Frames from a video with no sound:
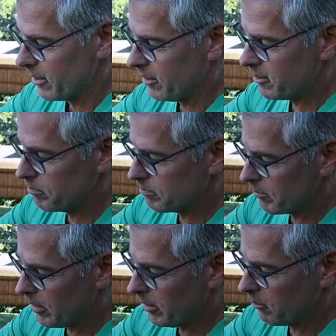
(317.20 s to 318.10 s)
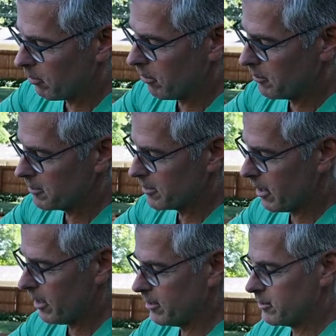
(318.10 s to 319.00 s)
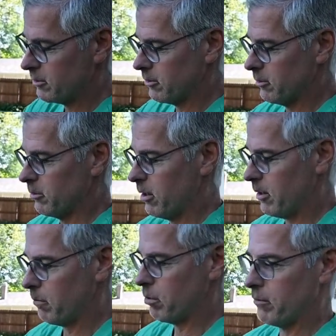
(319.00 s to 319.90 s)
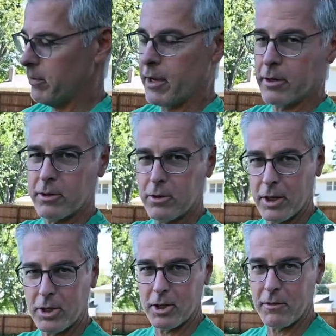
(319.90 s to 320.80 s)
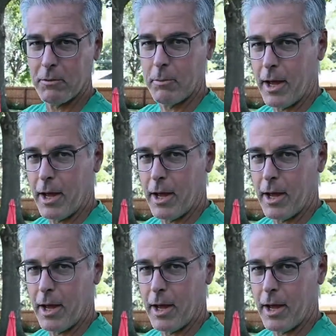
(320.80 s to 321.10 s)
These uh, are designed to prevent crushing from